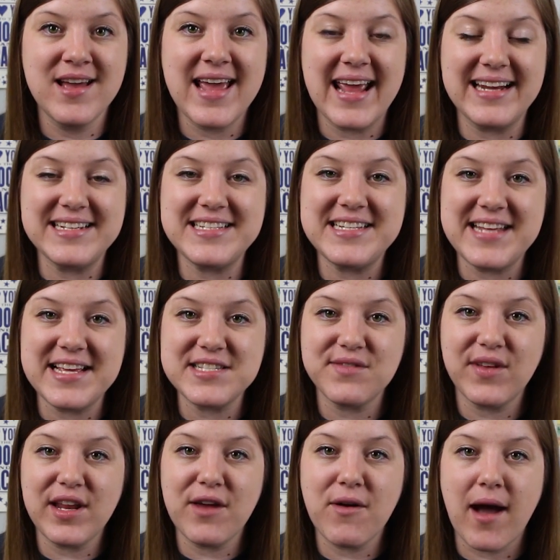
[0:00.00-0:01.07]
And in today's
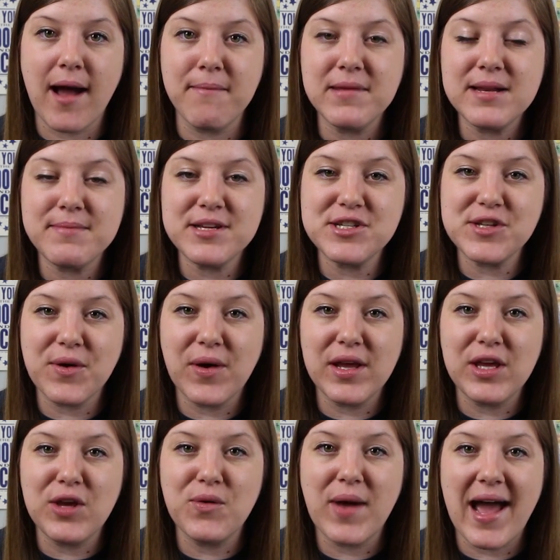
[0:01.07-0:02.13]
video, I'm gonna be
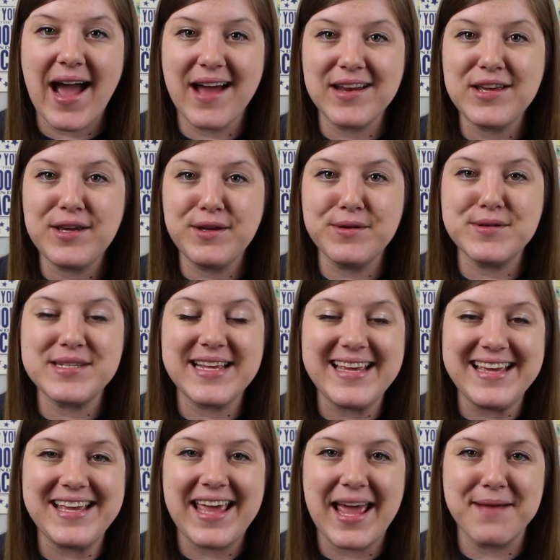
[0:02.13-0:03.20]
showing you how to use
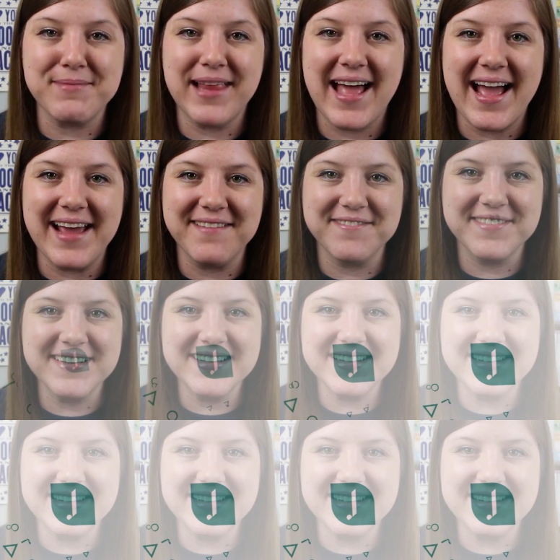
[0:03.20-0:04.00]
Ecamm Live.